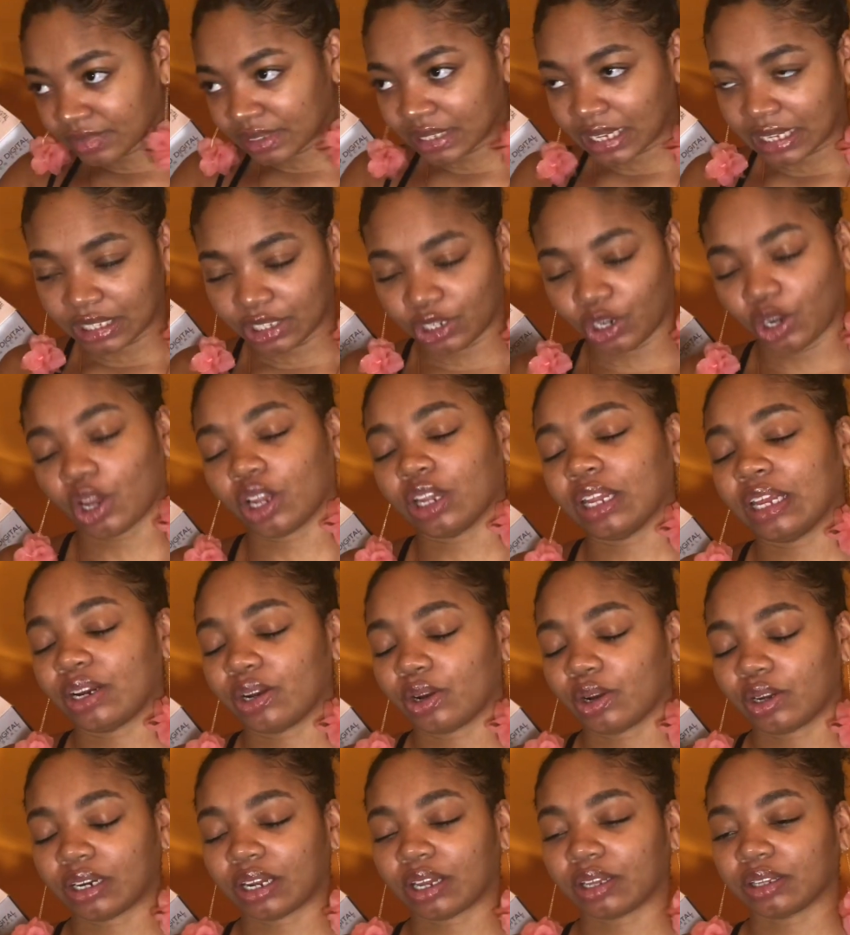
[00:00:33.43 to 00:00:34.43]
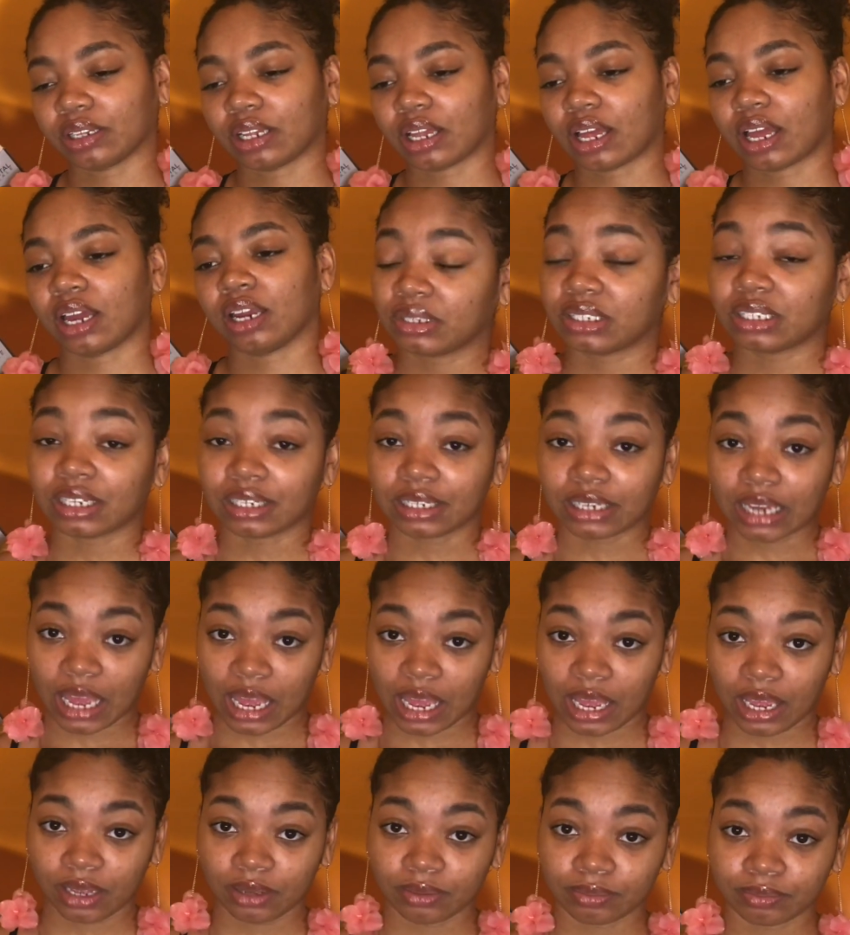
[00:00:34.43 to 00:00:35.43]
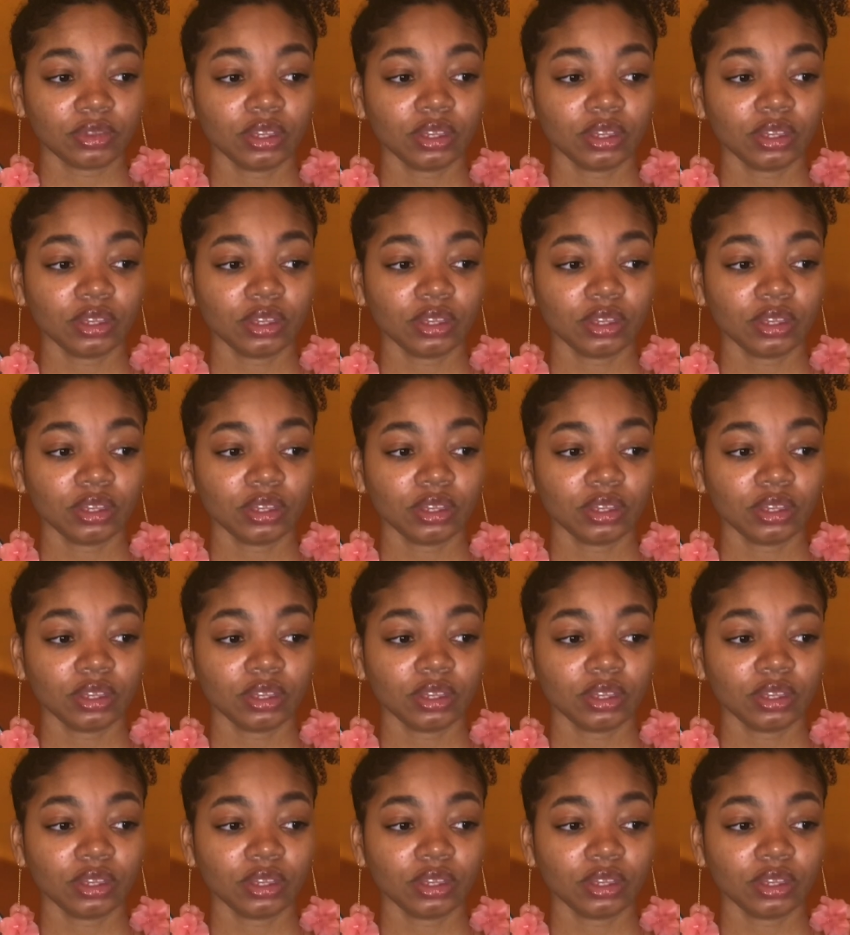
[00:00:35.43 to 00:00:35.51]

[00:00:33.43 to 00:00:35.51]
you know, later on down the line. Today